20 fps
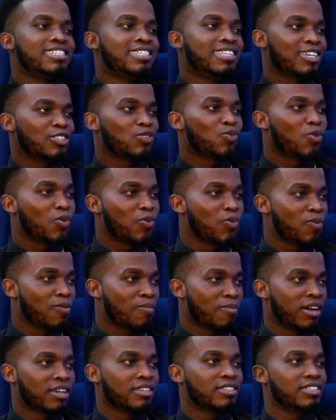that one
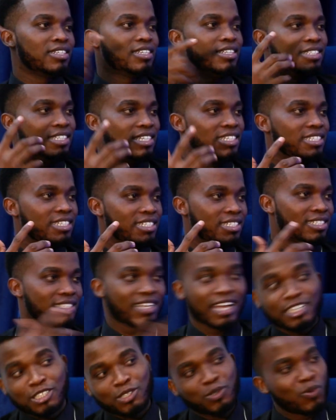woman did
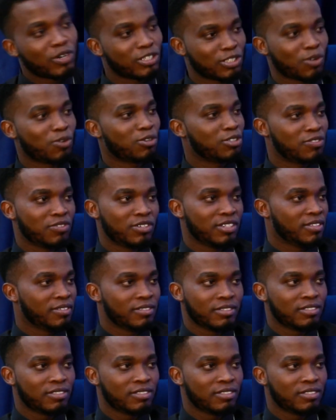it and she went scot-free.